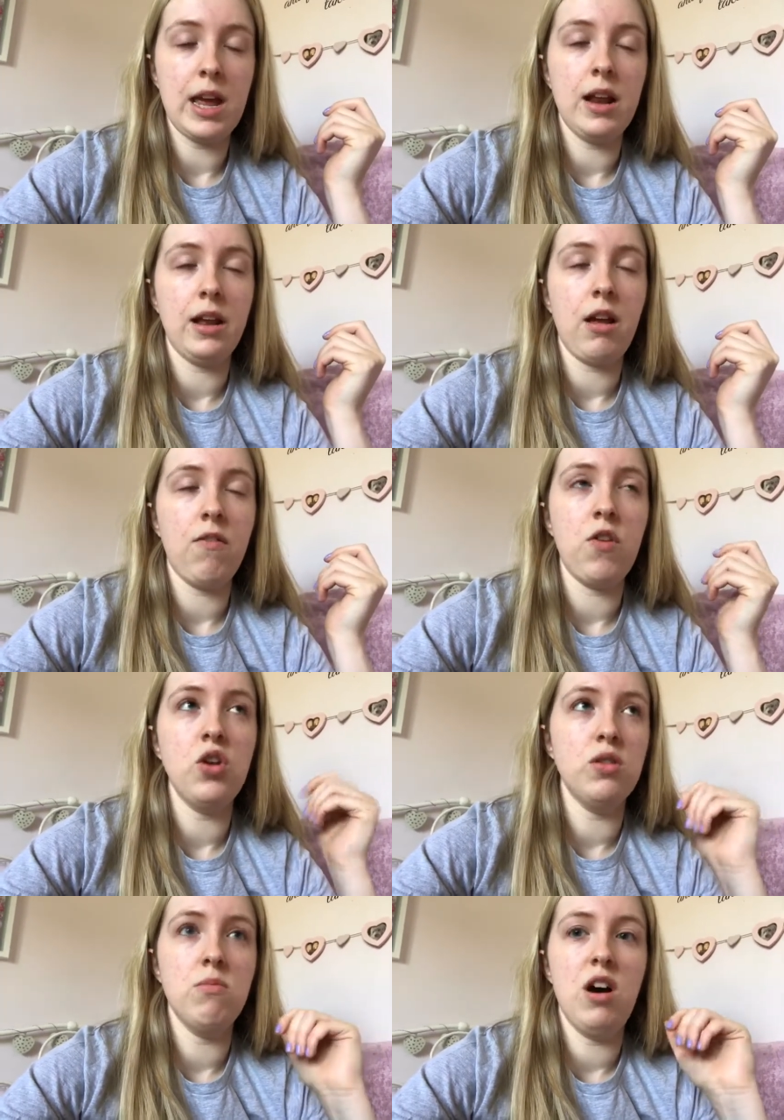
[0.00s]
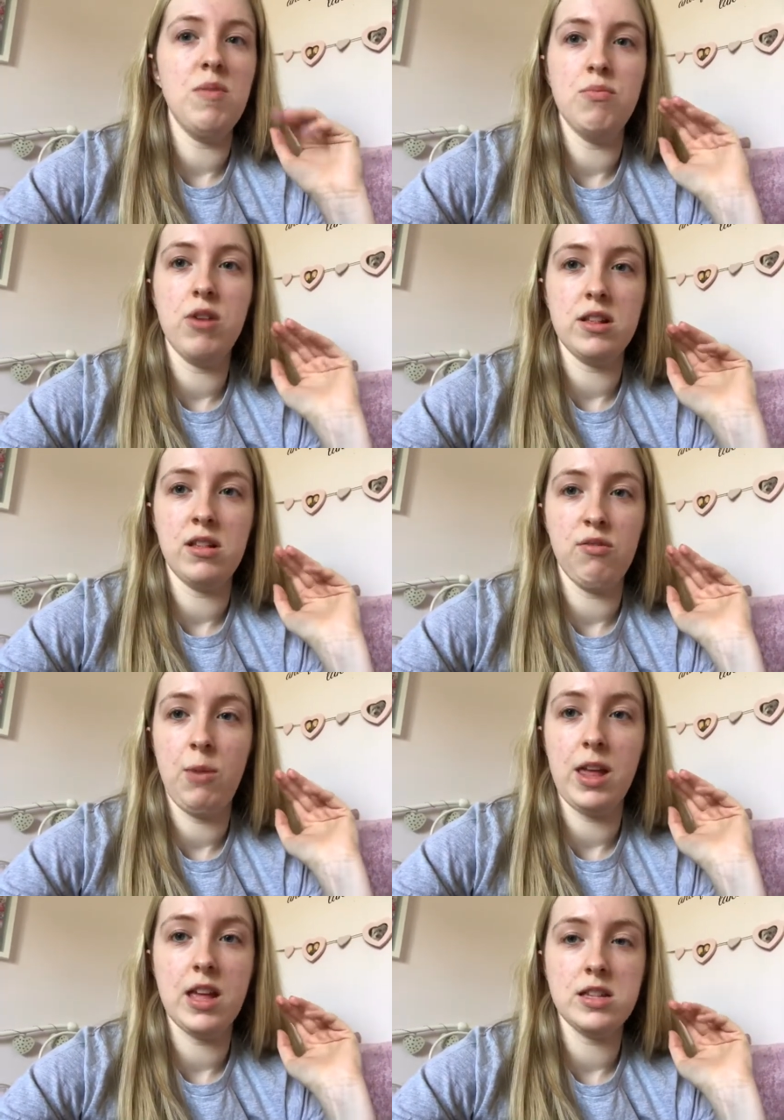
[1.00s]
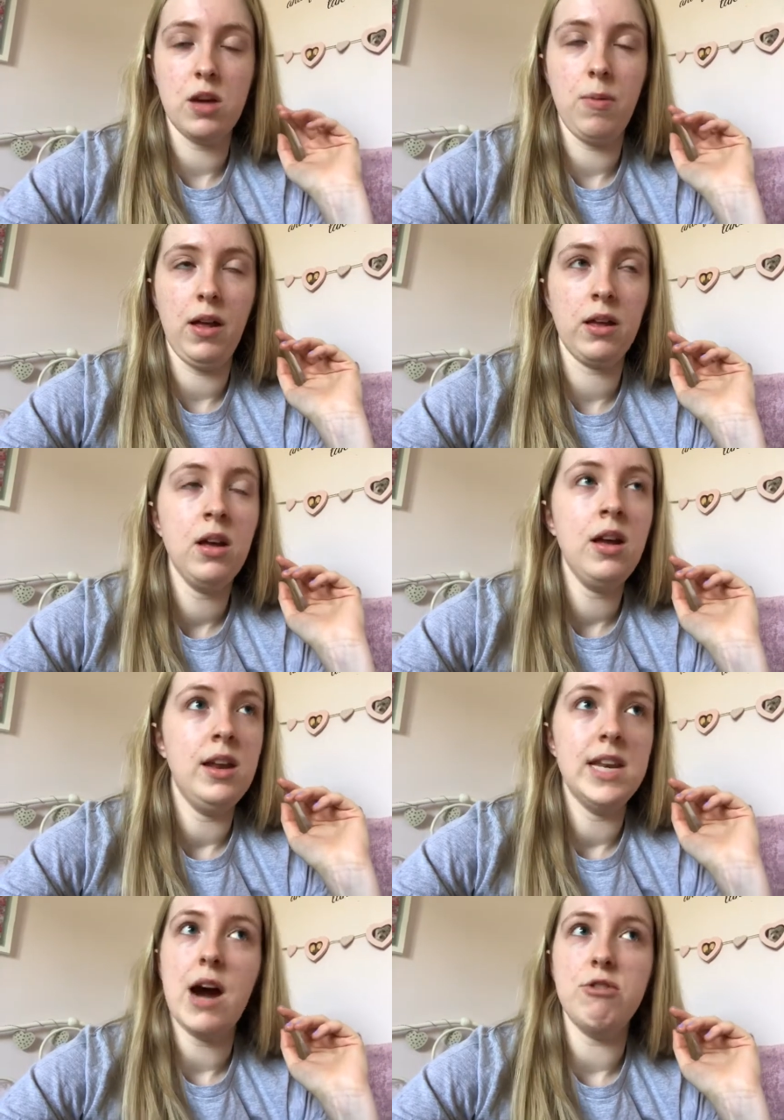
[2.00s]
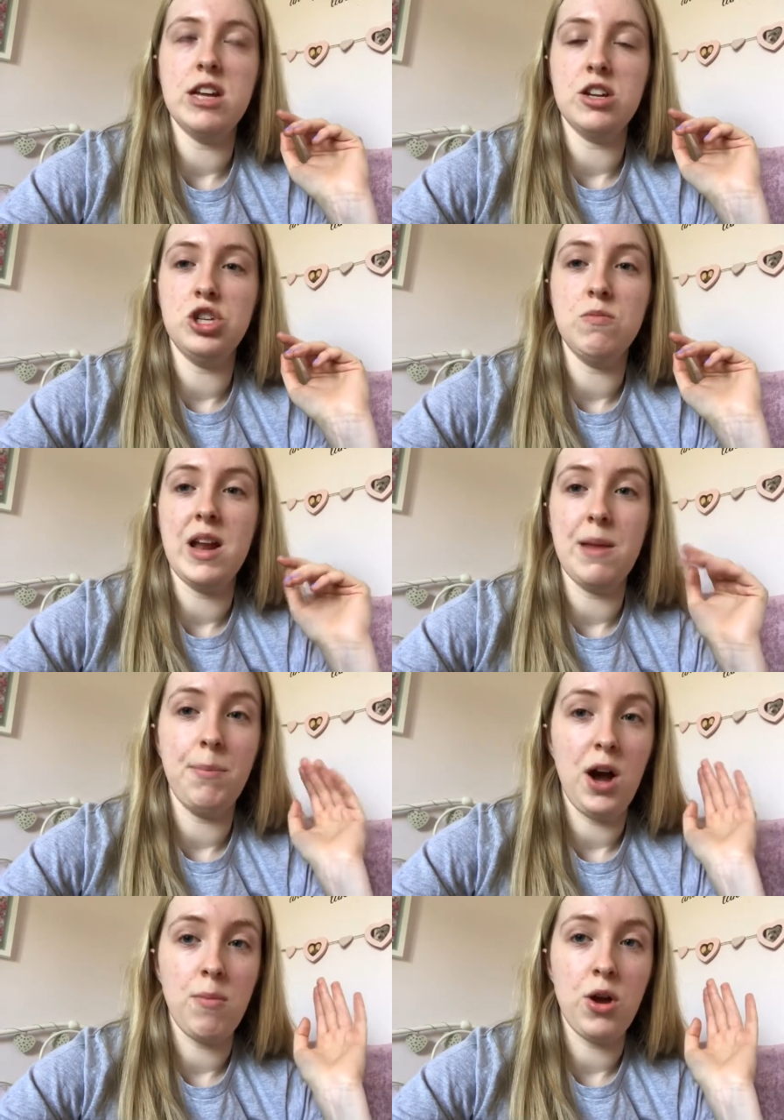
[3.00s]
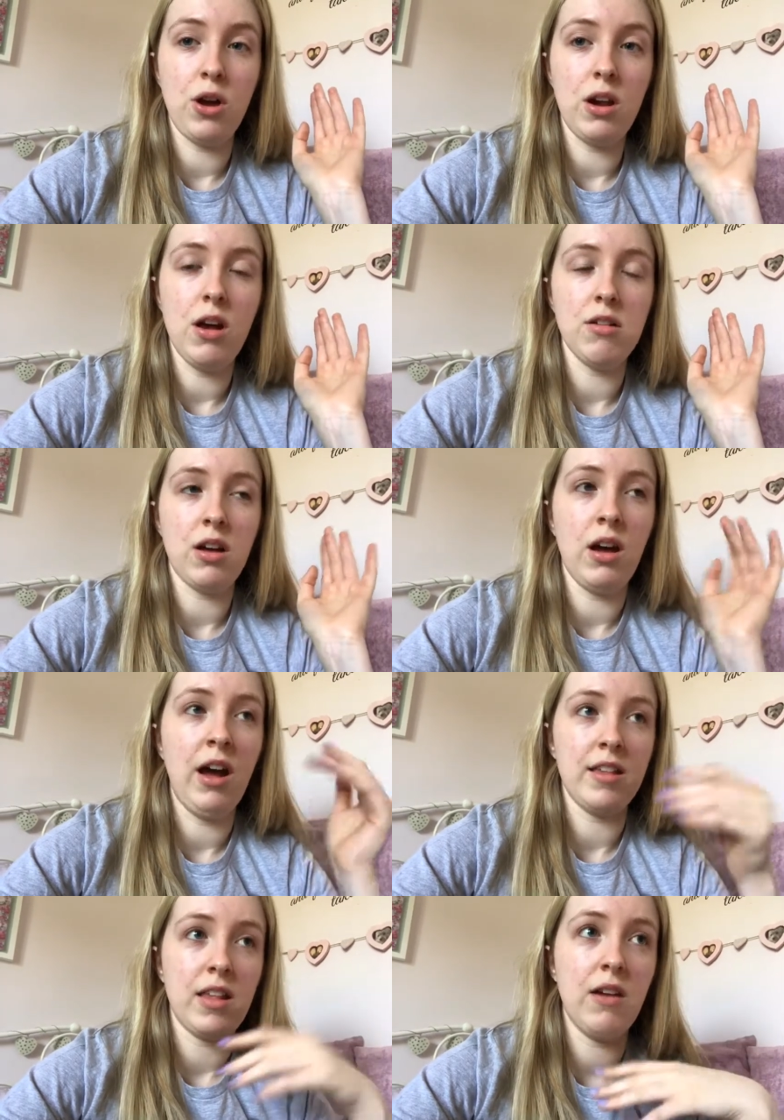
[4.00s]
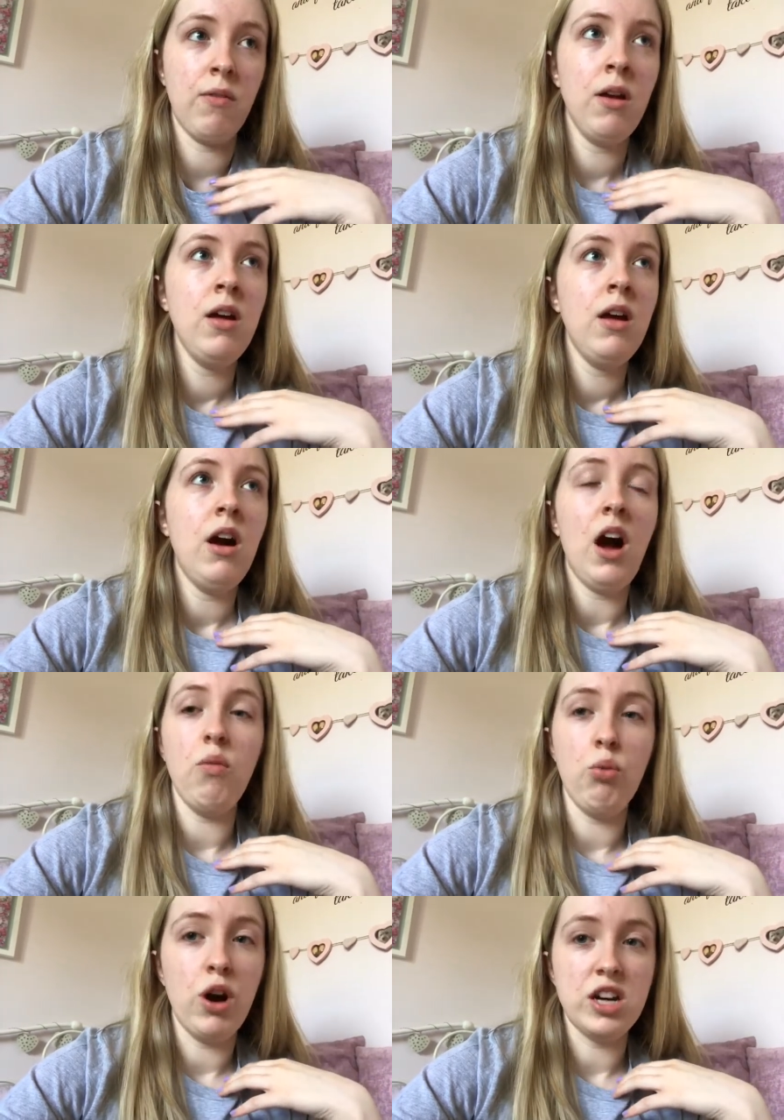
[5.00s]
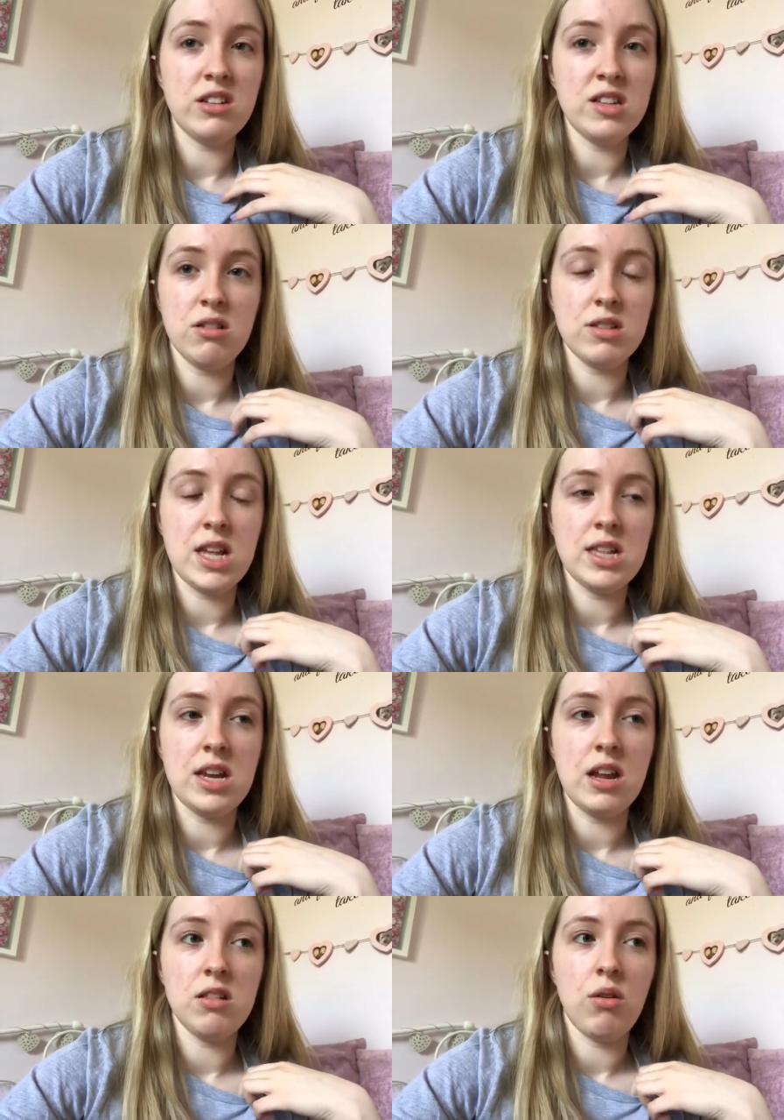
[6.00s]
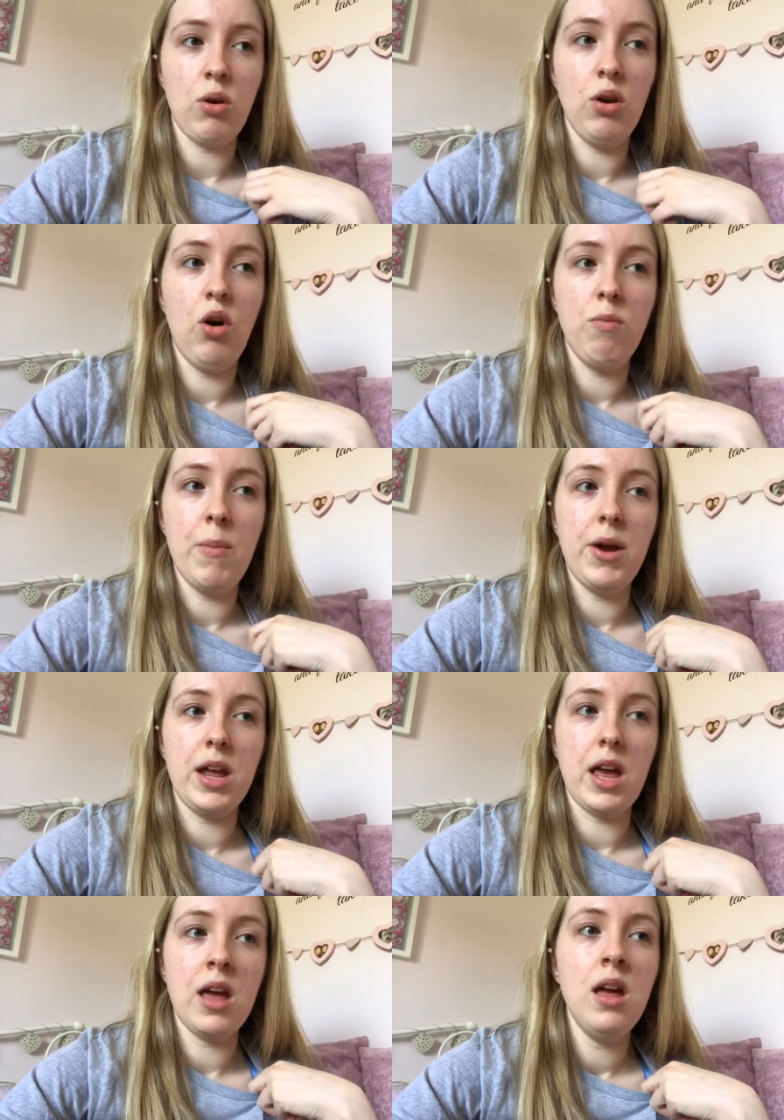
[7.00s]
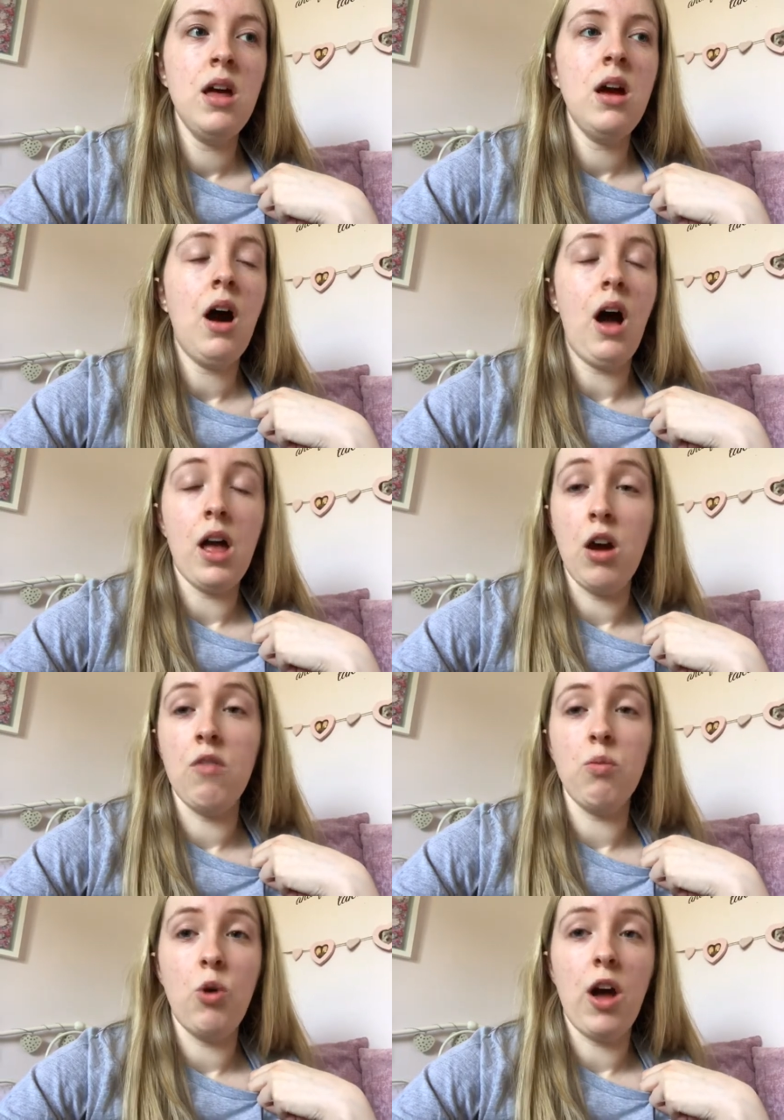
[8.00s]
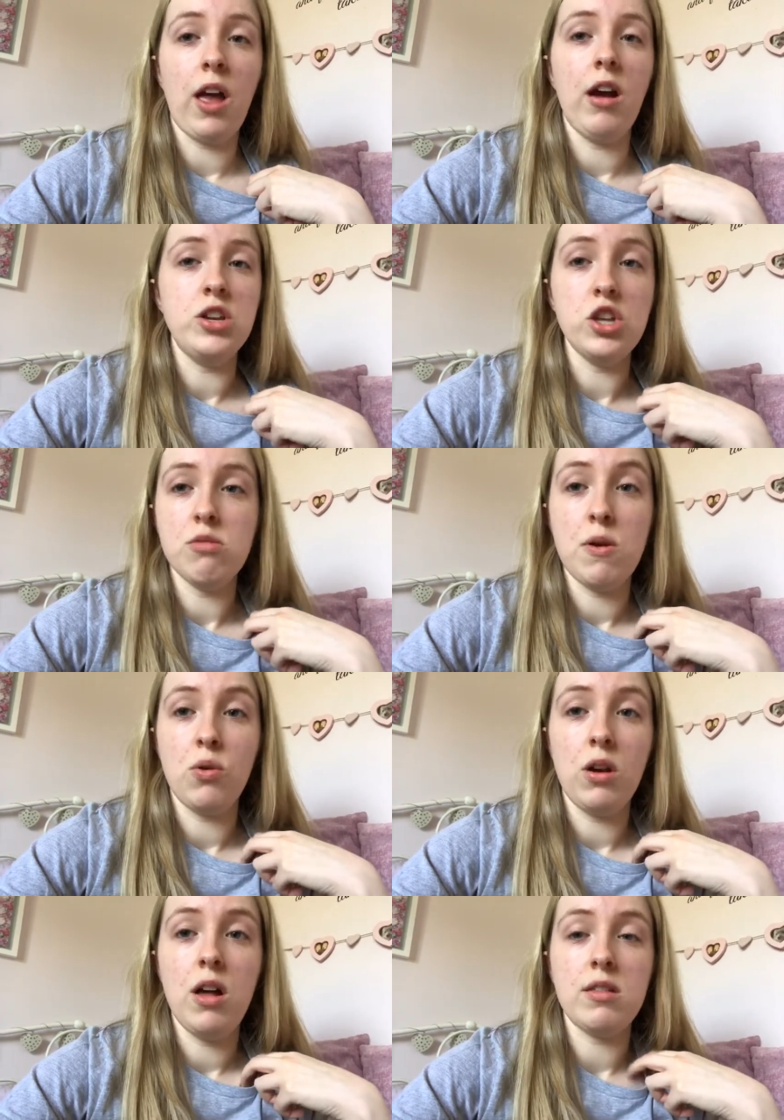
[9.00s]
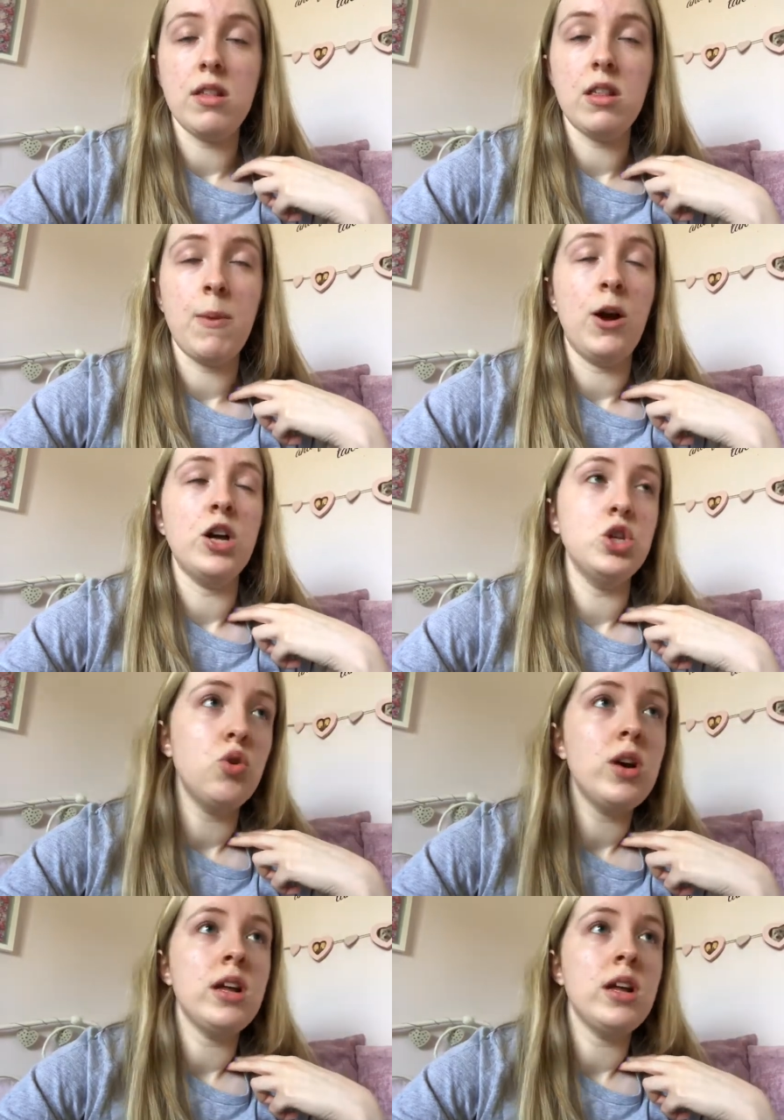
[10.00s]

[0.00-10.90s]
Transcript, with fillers: Like a few of them might have been presents from like years ago, but like nowadays I do mainly buy my own clothes. Like I, as I said, I've I've worked since I was sixteen, so a lot of my money I earn from working I do spend on clothes because it's something I enjoy.